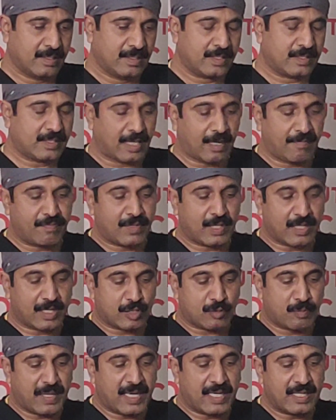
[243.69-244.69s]
This
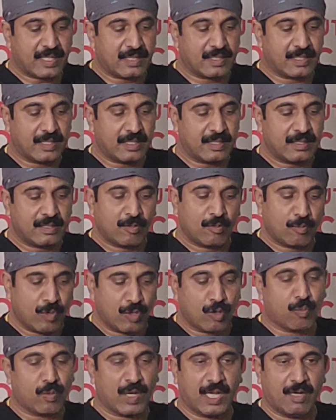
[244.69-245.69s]
after expanding the
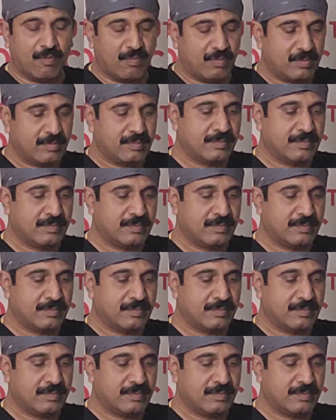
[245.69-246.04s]
old valve.